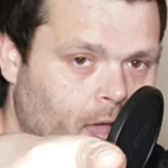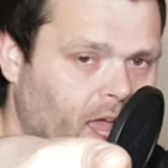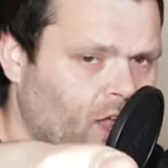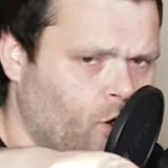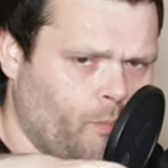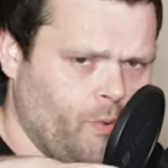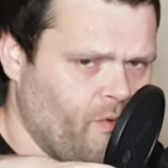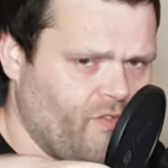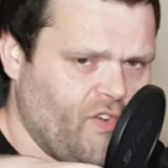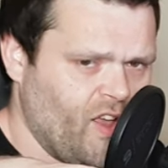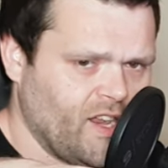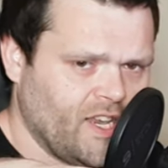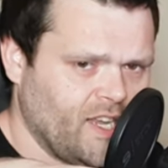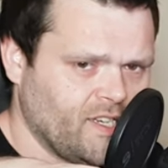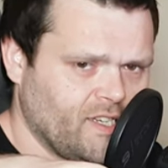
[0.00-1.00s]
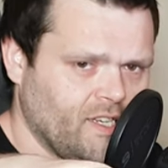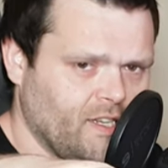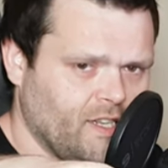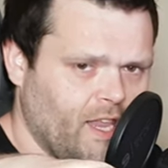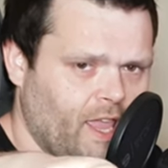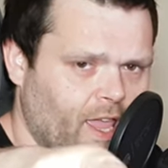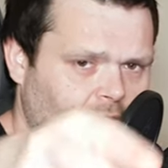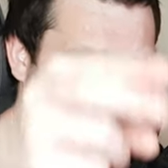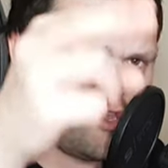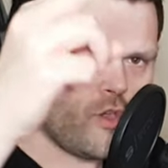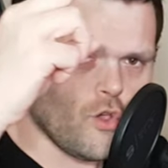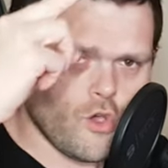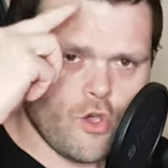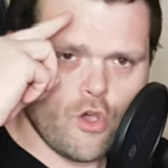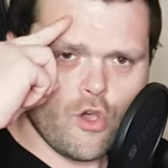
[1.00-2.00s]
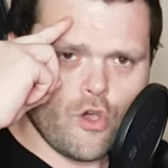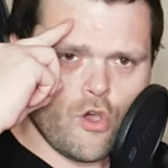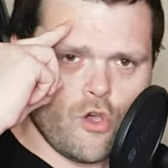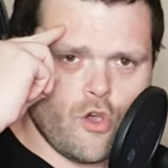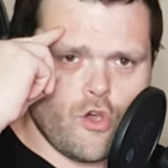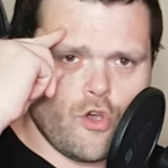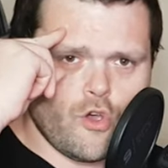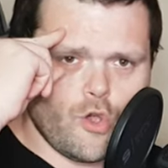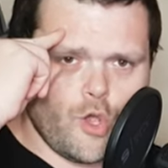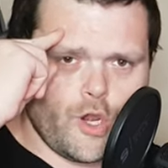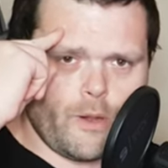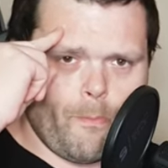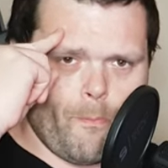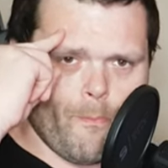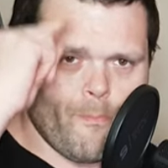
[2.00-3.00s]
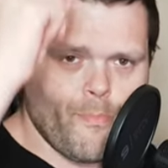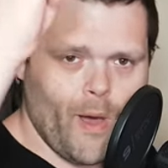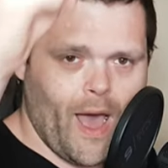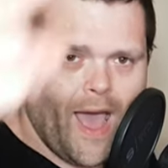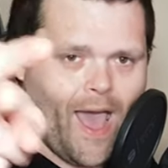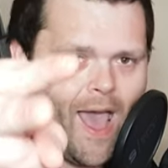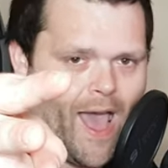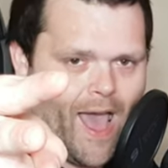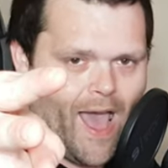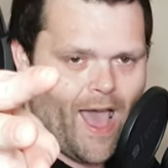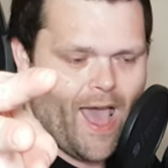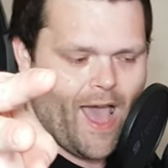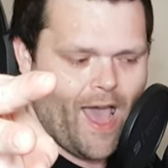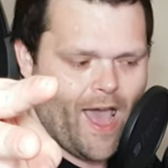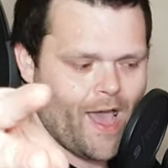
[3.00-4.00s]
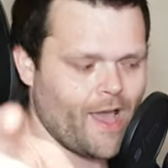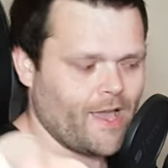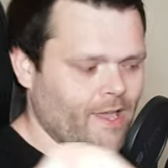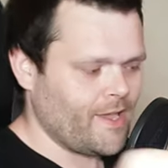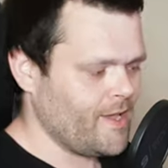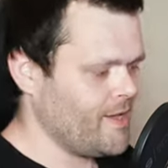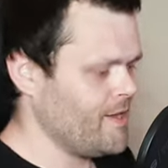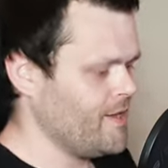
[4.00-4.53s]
I hope you have a fantastic day. Goodbye.